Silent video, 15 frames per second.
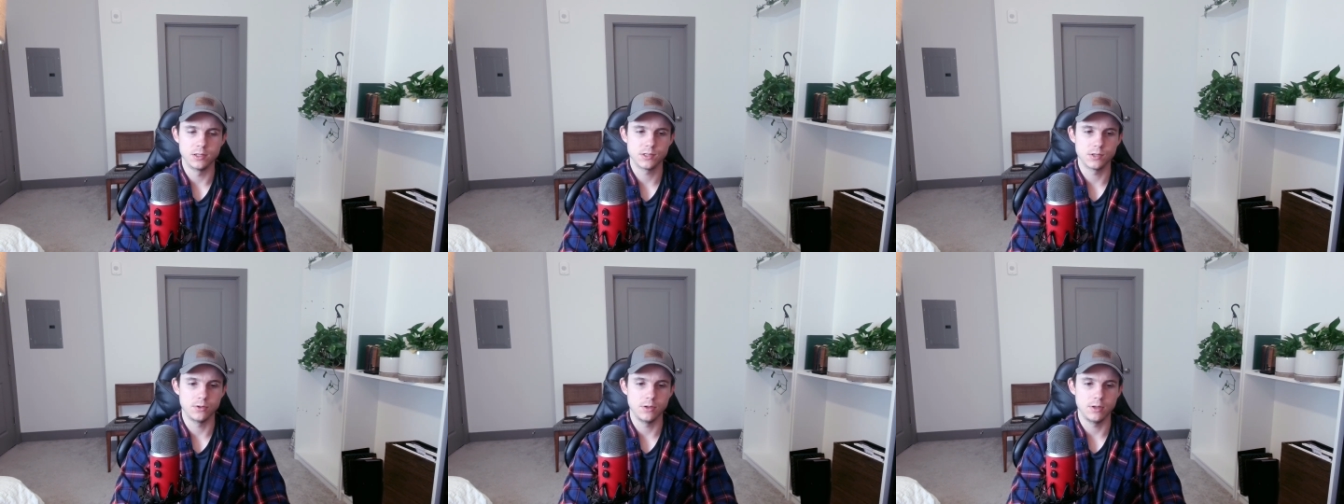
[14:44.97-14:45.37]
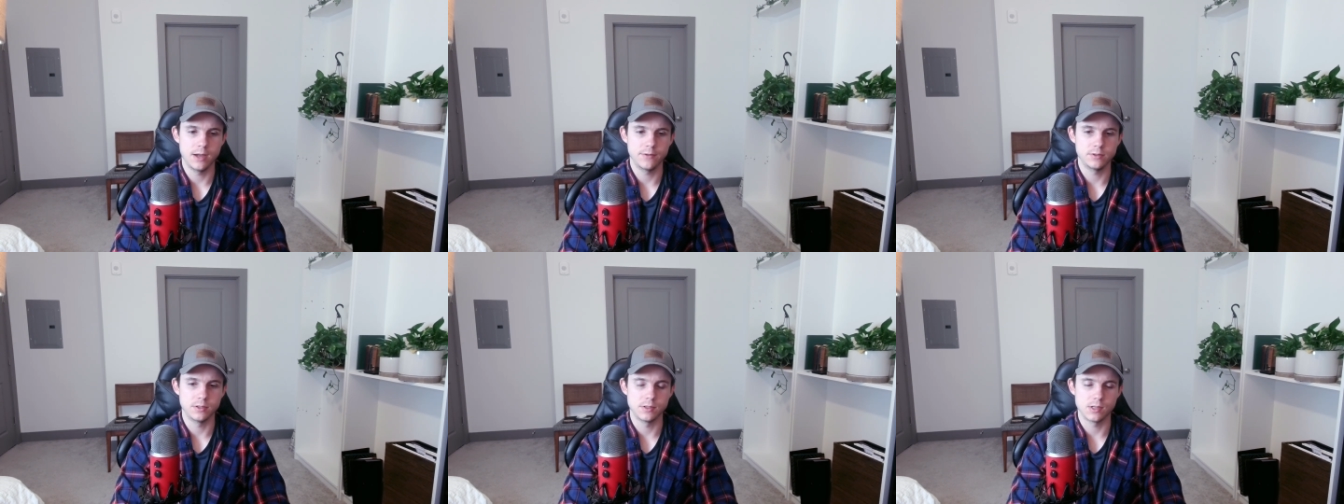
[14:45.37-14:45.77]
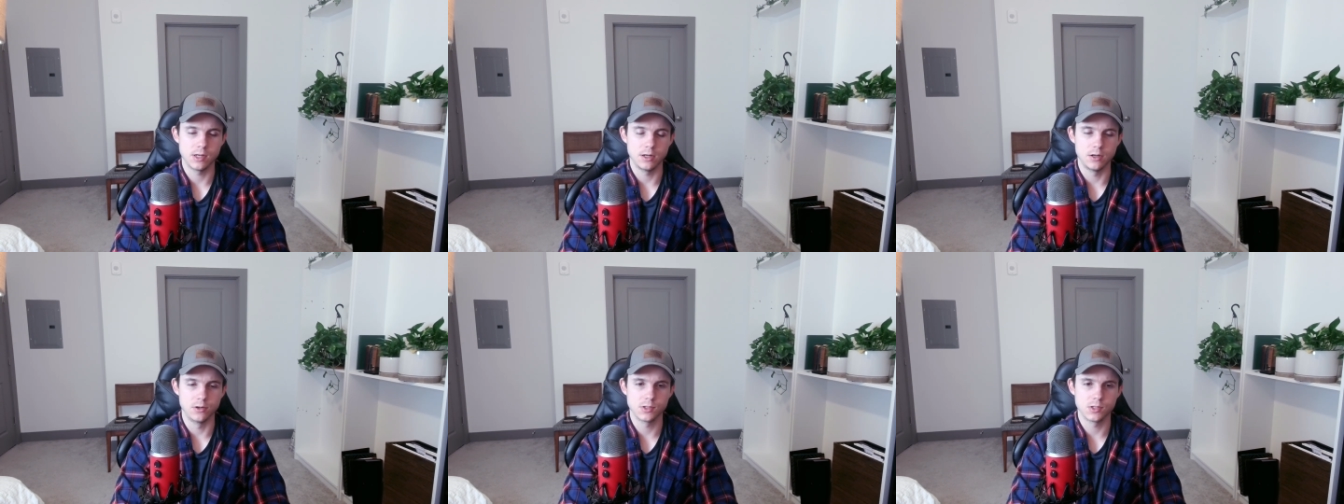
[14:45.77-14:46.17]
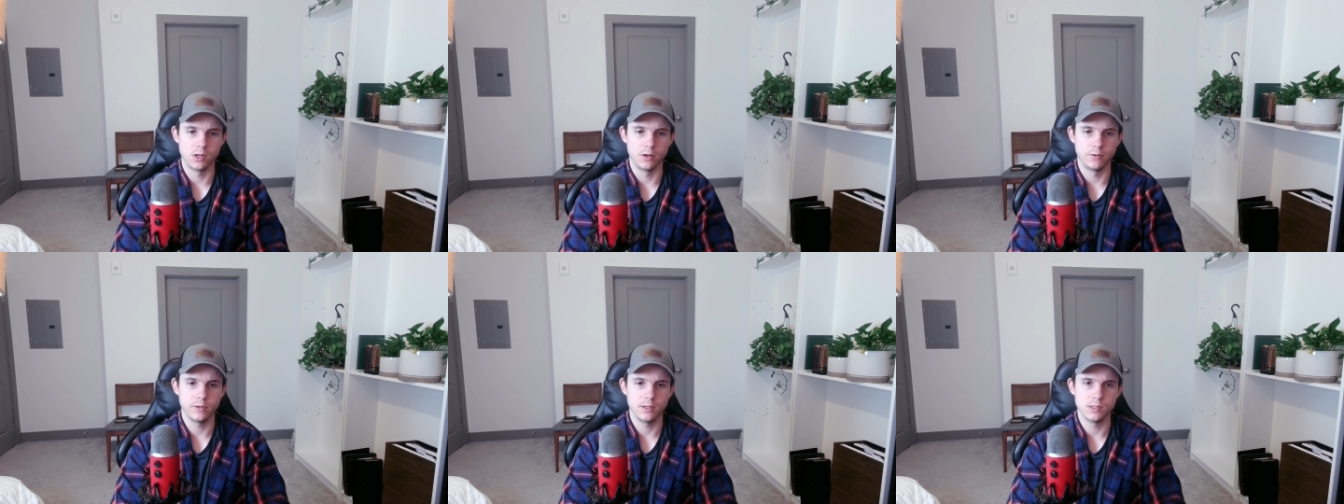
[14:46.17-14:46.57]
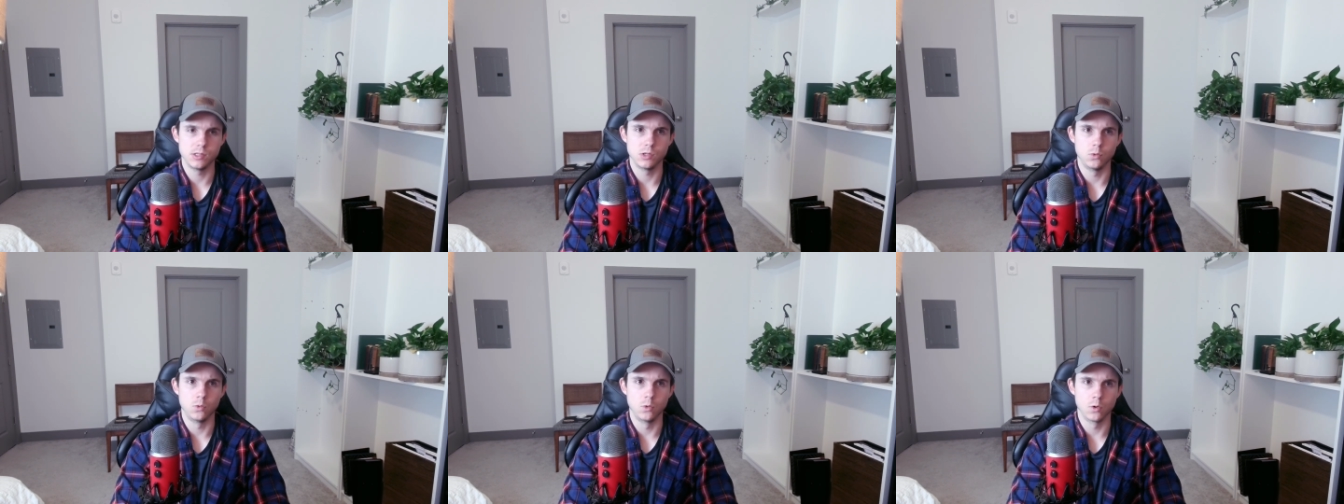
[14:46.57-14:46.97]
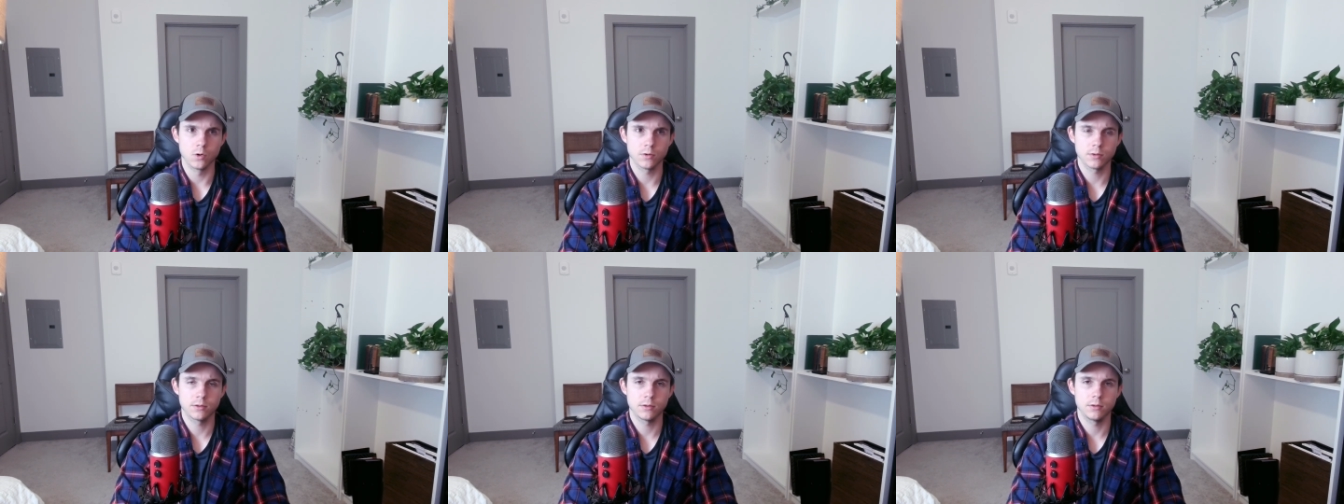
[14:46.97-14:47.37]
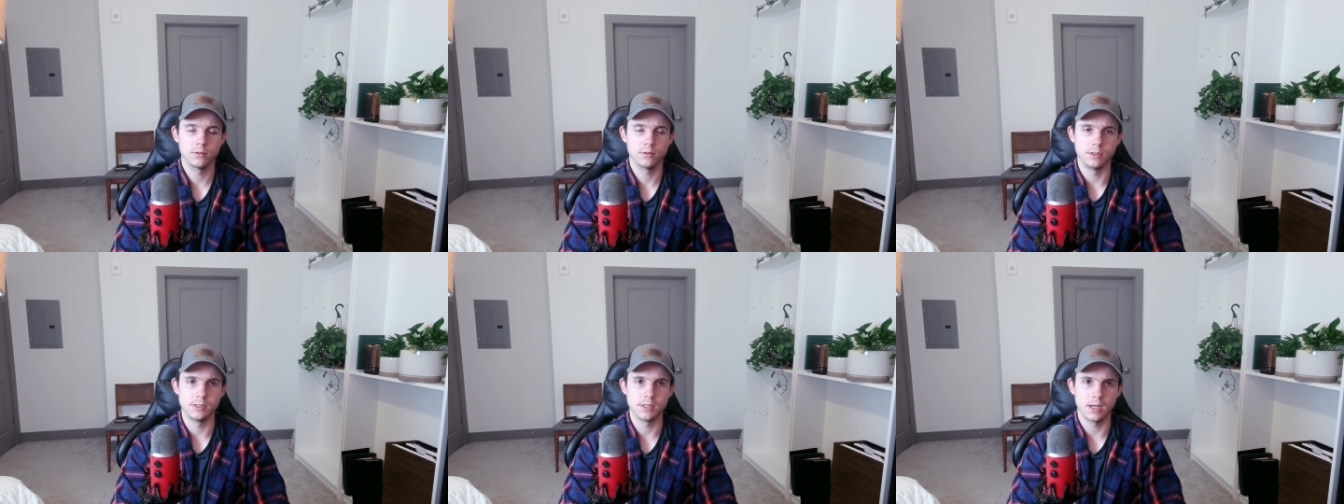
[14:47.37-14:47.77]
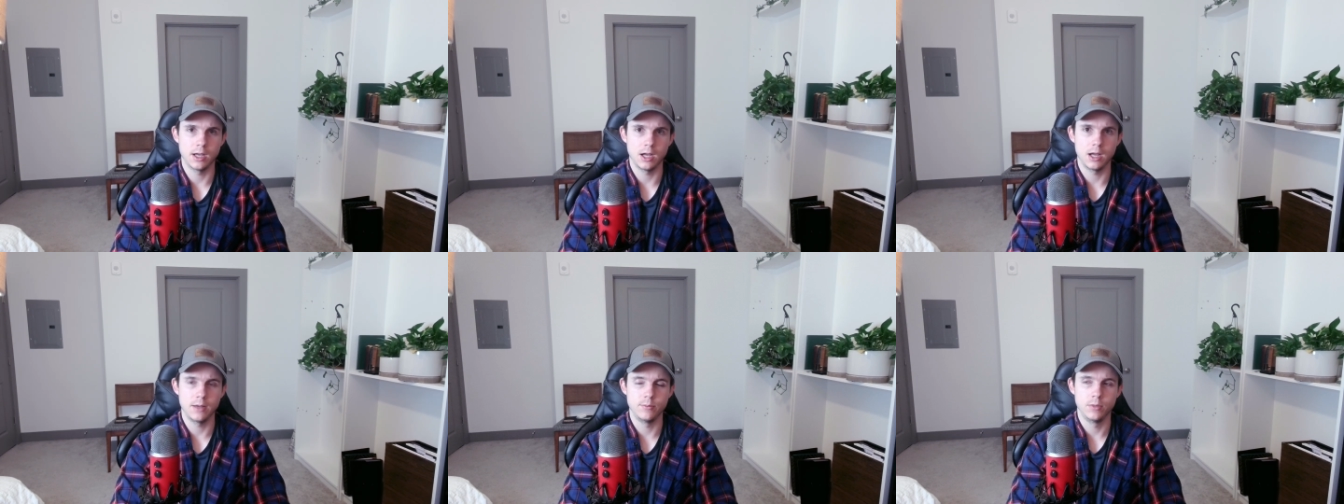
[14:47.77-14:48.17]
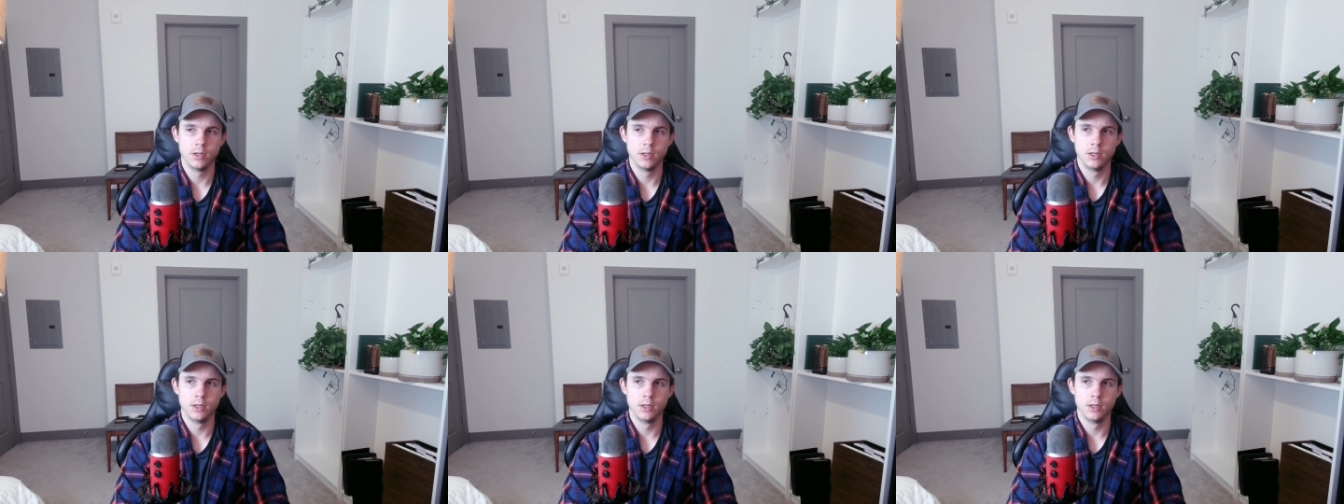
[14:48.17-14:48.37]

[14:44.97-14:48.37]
So you have to say to yourself, is it worth the time